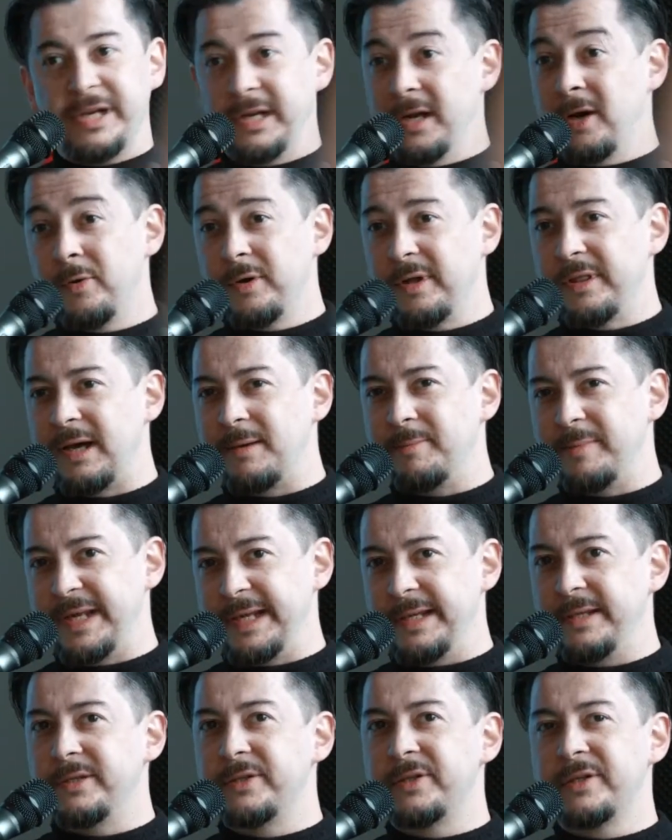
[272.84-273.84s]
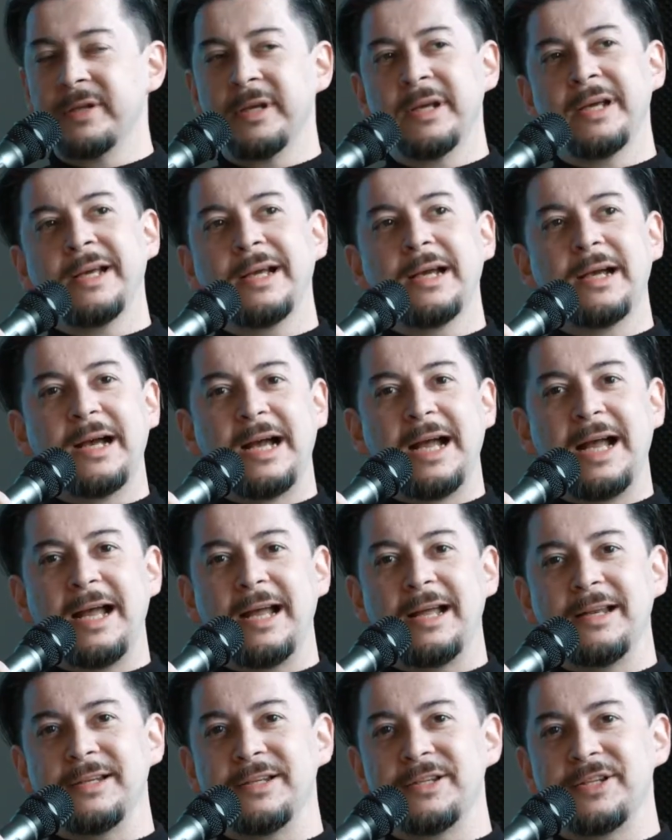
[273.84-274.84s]
know what that means?
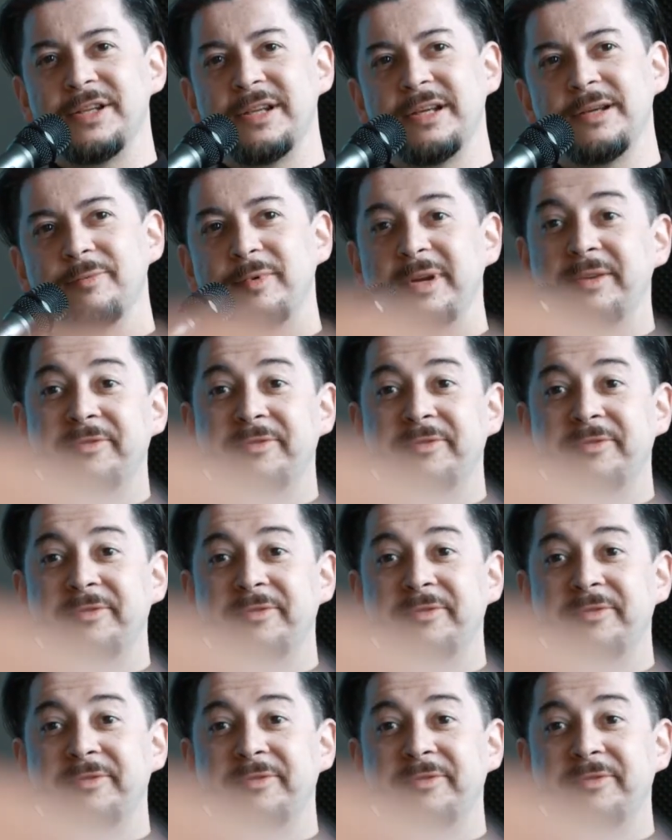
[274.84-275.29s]
And we